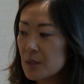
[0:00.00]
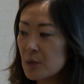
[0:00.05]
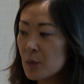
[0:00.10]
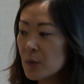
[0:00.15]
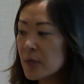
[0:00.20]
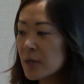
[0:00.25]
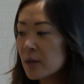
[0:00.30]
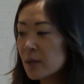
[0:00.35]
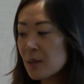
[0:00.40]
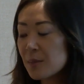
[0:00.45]

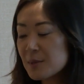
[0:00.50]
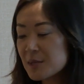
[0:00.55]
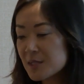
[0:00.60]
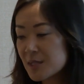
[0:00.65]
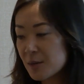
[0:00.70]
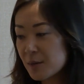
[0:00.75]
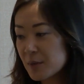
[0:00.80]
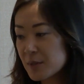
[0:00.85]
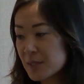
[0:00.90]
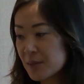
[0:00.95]
let me
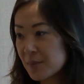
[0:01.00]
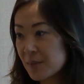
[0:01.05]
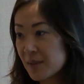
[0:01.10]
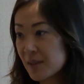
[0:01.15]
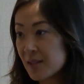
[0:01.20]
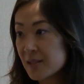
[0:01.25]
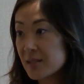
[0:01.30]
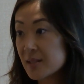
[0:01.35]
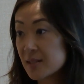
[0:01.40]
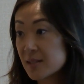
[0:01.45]
start with something
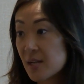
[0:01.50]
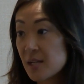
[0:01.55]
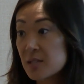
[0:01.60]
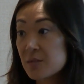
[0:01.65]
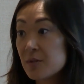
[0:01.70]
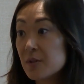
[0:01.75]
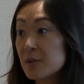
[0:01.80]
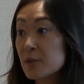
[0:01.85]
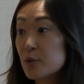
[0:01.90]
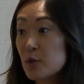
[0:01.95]
that's
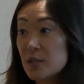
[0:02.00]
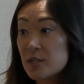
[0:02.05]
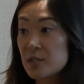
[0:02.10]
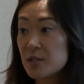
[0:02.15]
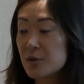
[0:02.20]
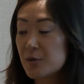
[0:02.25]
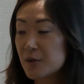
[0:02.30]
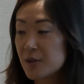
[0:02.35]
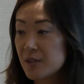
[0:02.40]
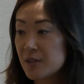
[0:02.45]
successful.
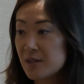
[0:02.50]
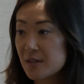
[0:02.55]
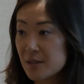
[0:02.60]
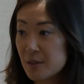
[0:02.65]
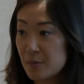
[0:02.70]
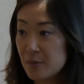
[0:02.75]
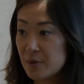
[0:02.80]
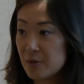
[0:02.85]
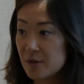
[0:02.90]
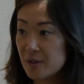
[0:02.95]
Transit-oriented
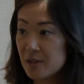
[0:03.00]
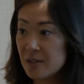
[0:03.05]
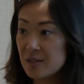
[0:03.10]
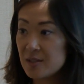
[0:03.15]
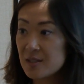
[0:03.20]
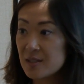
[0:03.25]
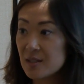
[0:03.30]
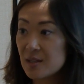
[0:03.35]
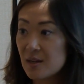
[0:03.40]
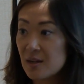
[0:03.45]

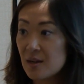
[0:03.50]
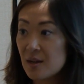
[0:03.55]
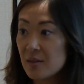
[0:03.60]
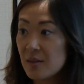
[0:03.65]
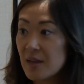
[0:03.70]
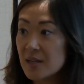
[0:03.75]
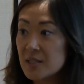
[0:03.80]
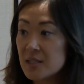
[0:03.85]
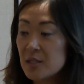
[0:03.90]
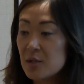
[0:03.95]
communities.
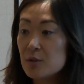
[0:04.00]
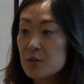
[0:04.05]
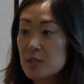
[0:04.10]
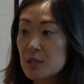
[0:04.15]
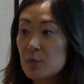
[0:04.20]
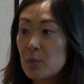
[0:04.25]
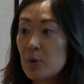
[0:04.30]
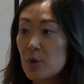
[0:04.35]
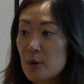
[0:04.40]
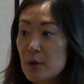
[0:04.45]
That
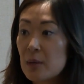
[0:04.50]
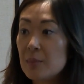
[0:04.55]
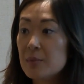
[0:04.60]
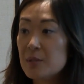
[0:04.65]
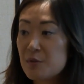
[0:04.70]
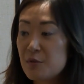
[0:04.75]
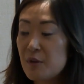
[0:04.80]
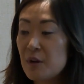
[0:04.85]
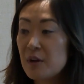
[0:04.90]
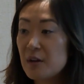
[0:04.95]
TOC program
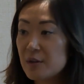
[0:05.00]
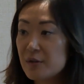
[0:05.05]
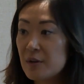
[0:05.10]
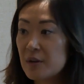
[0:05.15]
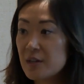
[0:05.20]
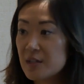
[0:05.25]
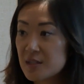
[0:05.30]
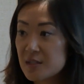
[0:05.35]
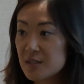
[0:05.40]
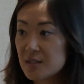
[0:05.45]
is very,
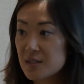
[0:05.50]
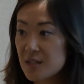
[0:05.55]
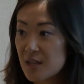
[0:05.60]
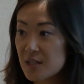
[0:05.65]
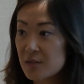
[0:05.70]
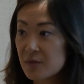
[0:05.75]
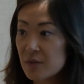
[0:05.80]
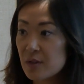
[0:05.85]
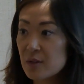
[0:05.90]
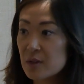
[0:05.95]
very
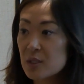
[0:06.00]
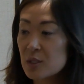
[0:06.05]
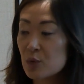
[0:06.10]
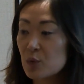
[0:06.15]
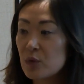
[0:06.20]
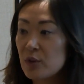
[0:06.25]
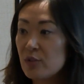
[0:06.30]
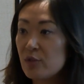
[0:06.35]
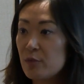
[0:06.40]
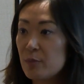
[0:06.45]
successful because
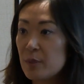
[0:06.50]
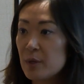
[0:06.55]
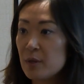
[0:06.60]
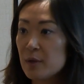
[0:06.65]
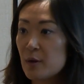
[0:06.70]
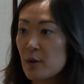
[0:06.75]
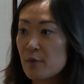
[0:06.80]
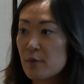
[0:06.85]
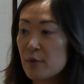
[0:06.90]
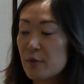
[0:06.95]
we've
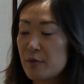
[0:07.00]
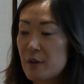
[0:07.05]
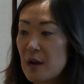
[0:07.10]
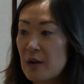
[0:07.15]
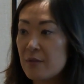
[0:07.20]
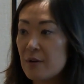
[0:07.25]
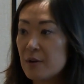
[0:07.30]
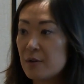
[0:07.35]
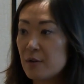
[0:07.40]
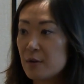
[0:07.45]
built over
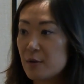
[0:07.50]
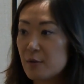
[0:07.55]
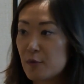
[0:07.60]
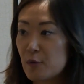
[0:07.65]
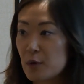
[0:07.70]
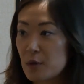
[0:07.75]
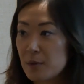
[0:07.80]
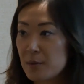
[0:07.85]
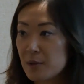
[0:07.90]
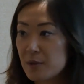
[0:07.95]
500
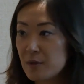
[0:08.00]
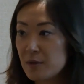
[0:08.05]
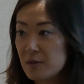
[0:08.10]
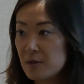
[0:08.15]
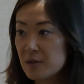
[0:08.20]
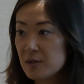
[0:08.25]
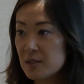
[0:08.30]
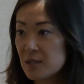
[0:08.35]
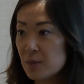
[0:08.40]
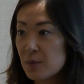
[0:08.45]
affordable
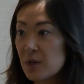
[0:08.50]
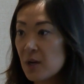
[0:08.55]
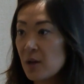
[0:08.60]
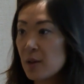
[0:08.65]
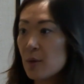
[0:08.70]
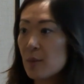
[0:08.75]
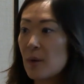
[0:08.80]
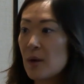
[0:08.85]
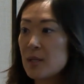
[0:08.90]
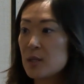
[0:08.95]
units that we
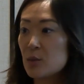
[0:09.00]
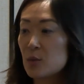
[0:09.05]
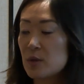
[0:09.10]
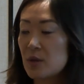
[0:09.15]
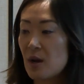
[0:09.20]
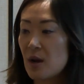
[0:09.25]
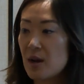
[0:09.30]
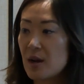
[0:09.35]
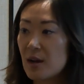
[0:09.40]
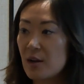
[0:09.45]
otherwise would
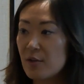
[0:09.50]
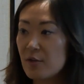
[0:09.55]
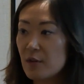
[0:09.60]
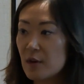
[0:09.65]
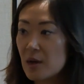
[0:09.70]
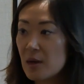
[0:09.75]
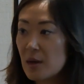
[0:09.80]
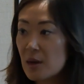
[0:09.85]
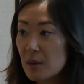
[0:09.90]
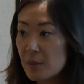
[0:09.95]
not have
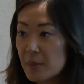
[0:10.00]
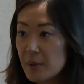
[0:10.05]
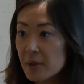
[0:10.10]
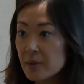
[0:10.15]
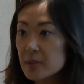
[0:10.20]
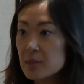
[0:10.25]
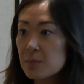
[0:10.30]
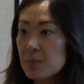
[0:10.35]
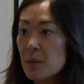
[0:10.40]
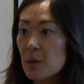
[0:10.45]

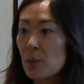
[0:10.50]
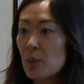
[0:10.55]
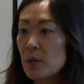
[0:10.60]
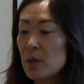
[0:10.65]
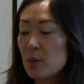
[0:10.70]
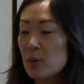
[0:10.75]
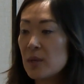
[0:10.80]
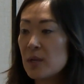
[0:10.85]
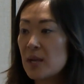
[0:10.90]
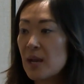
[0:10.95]
built. But what
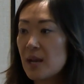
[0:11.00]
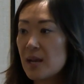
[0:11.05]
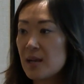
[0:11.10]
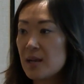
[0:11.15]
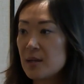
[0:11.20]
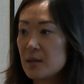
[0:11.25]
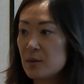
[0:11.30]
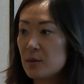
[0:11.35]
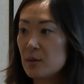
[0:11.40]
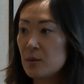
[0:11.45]
did we get
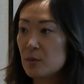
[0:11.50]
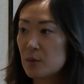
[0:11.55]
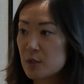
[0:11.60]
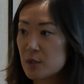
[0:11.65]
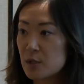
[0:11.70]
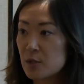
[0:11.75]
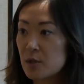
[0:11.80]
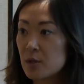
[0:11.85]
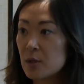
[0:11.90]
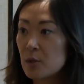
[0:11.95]
in
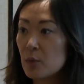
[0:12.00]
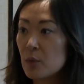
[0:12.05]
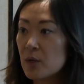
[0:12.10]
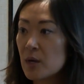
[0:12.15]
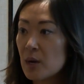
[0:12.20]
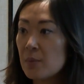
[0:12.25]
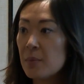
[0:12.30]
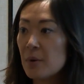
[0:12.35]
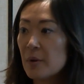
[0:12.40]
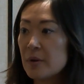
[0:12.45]
return? We
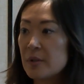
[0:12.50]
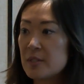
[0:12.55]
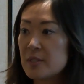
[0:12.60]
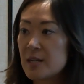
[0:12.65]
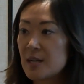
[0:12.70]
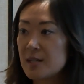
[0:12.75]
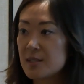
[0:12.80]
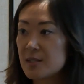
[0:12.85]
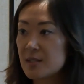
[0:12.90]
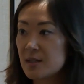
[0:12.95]
got bonus
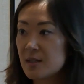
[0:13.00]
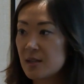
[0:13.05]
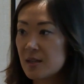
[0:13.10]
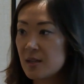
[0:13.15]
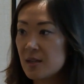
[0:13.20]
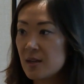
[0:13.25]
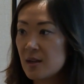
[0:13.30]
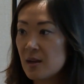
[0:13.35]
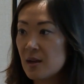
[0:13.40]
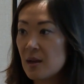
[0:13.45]

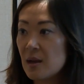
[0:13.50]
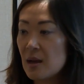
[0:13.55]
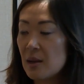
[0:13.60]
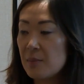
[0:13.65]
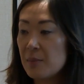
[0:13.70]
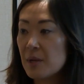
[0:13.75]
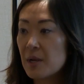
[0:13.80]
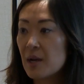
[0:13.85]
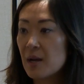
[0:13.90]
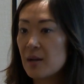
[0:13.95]
density.
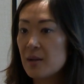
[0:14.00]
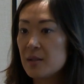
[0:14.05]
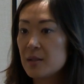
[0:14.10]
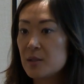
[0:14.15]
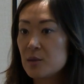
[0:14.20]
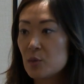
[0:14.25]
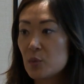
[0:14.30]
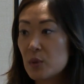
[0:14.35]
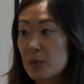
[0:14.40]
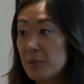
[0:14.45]
And
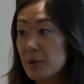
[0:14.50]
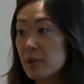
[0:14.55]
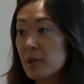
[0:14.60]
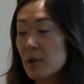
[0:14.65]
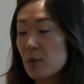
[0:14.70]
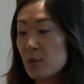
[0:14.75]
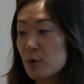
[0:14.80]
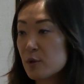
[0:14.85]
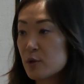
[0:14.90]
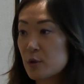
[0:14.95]
because we build
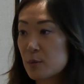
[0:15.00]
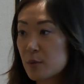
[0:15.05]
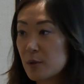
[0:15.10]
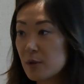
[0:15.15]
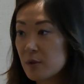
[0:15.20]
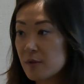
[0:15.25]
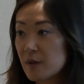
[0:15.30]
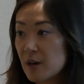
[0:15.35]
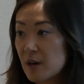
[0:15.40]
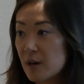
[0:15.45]
on Wilshire
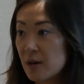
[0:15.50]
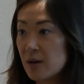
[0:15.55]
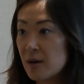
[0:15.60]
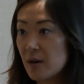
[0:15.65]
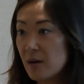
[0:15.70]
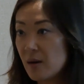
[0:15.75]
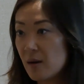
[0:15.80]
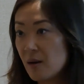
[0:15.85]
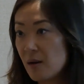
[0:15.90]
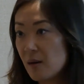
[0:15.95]
Boulevard,